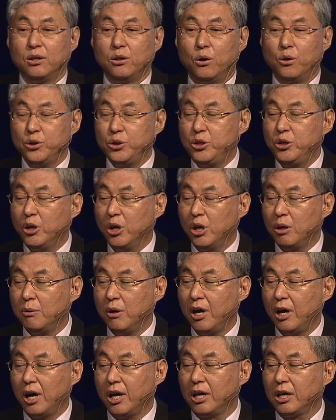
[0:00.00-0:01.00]
on your
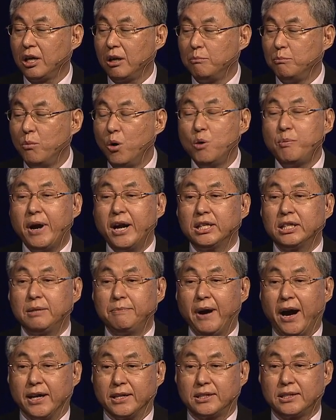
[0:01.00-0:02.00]
mobile
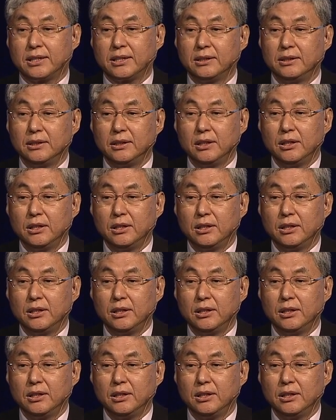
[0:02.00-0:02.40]
device?